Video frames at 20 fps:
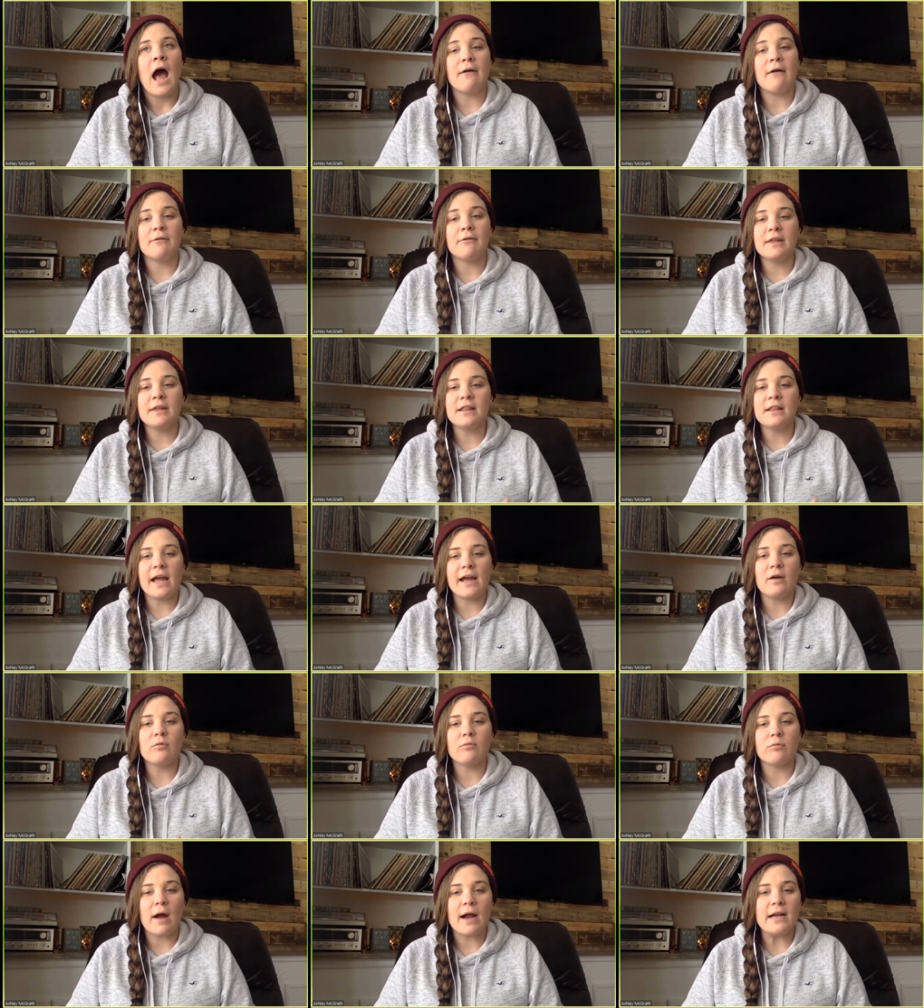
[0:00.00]
I really
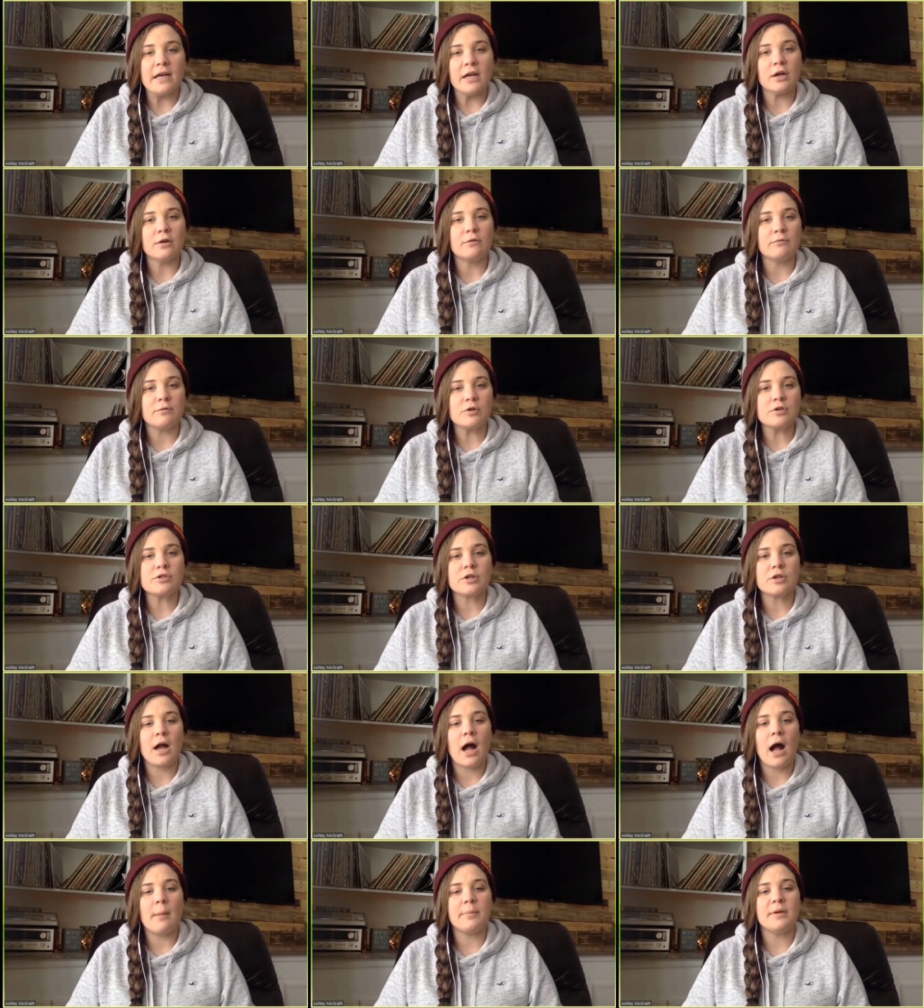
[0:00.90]
like writing
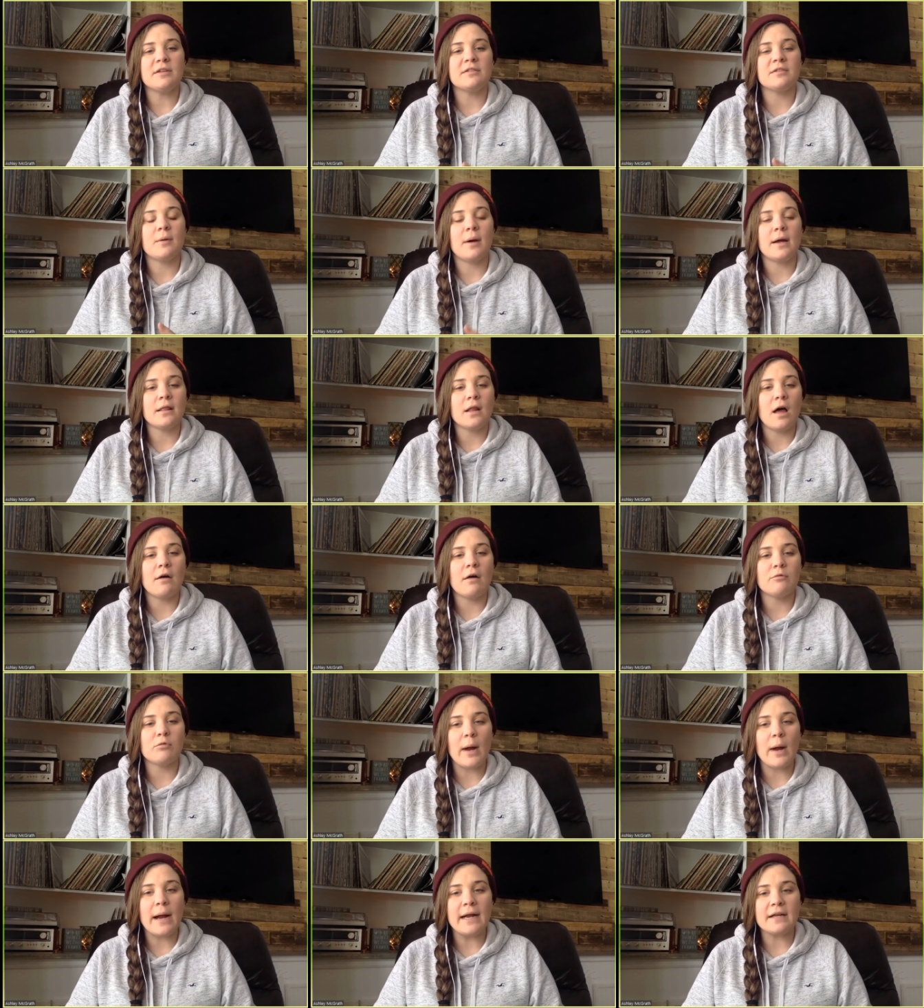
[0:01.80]
conversion copy. So I
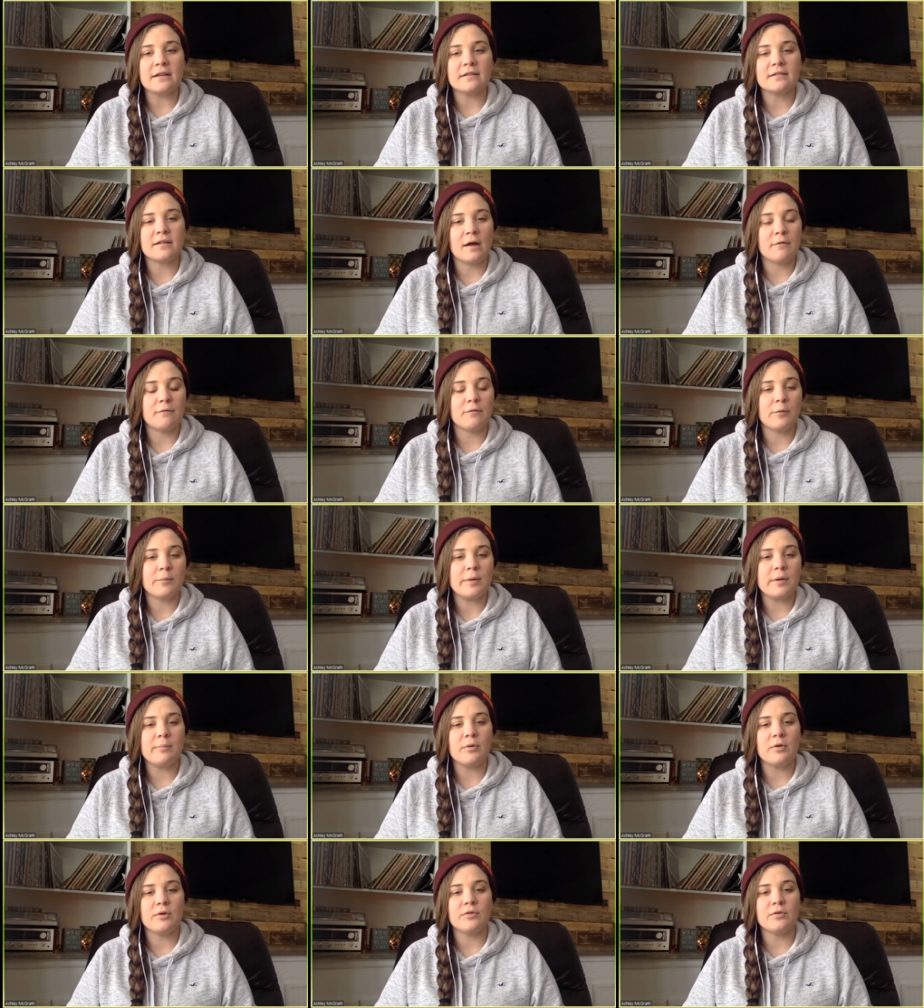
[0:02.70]
love writing stuff for
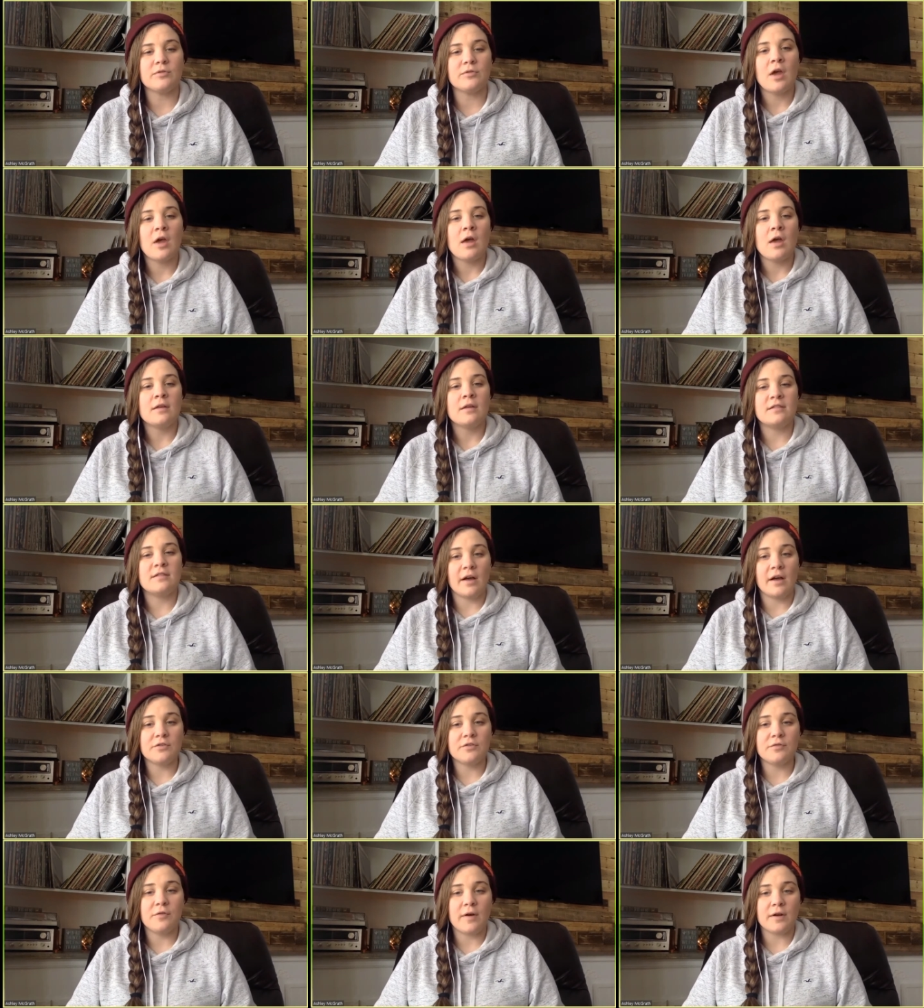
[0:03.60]
people's
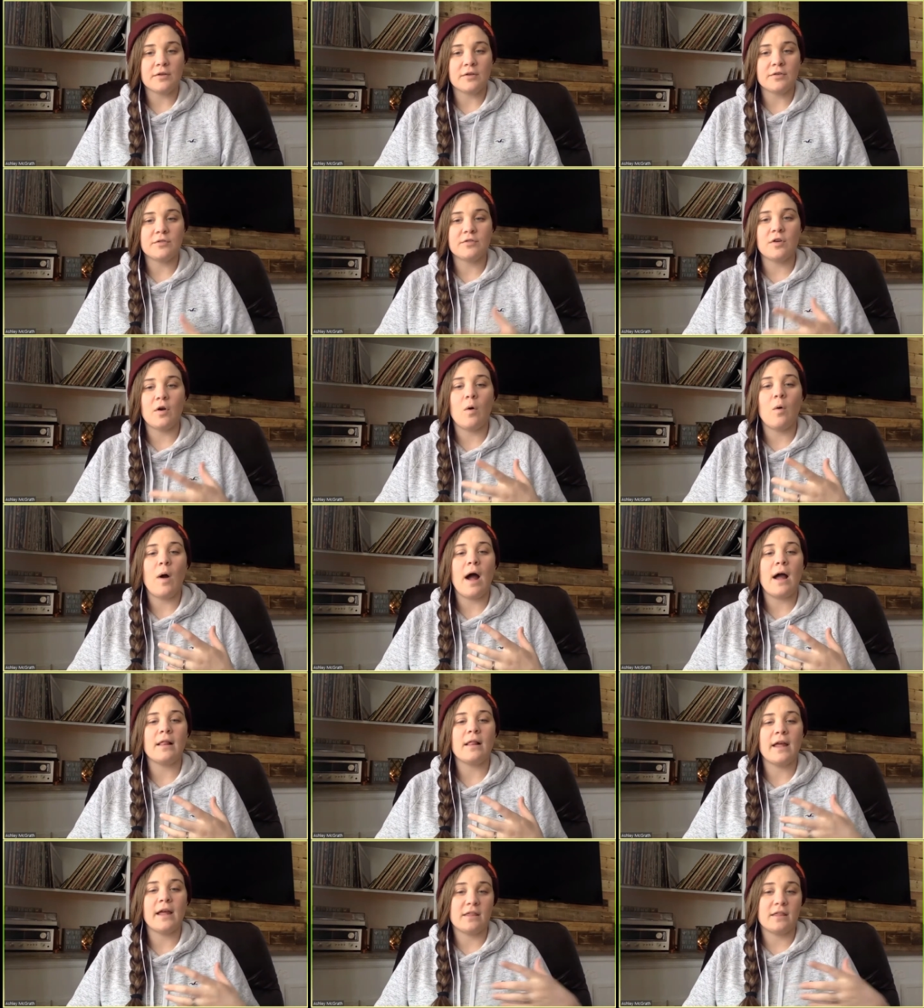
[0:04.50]
sales funnels. So
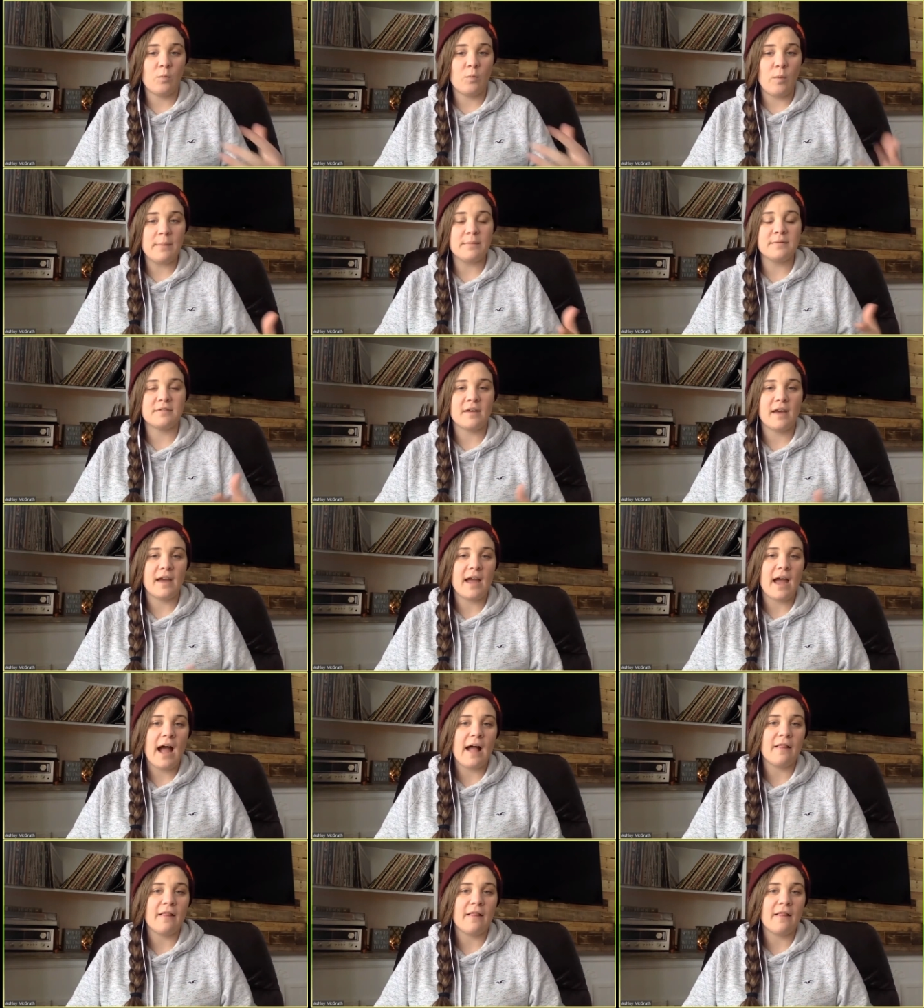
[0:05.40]
I like the website.